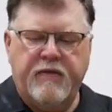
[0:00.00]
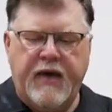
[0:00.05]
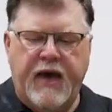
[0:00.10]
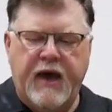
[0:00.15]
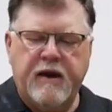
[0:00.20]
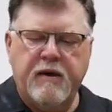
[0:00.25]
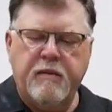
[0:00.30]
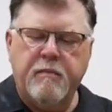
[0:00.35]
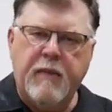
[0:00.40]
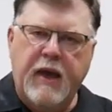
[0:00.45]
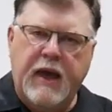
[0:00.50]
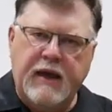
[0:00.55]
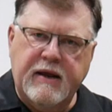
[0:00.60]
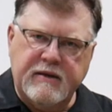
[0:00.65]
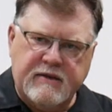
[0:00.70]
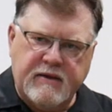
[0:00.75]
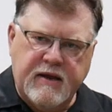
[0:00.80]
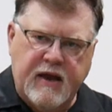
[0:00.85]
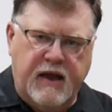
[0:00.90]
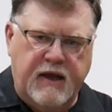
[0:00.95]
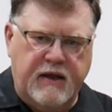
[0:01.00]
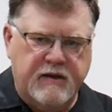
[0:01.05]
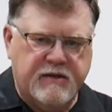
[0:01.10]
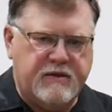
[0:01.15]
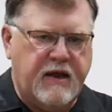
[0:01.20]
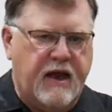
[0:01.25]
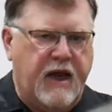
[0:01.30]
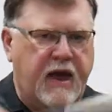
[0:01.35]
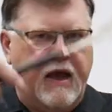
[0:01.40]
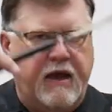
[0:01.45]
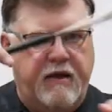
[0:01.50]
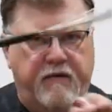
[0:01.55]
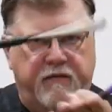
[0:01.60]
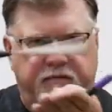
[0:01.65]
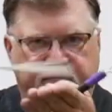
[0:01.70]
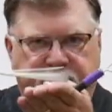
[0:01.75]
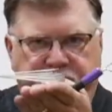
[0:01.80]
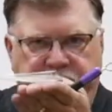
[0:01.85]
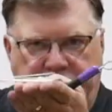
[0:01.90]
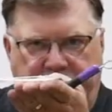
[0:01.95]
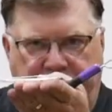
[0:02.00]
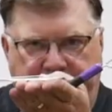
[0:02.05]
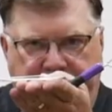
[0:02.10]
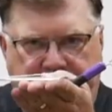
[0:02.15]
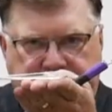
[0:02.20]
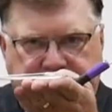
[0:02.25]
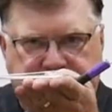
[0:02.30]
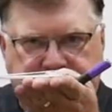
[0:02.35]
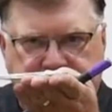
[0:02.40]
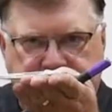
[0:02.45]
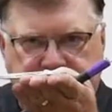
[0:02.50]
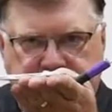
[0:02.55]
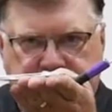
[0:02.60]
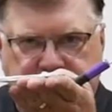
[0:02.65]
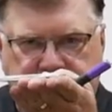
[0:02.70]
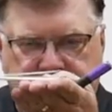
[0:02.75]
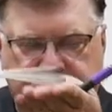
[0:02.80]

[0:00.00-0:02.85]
that maintains a flat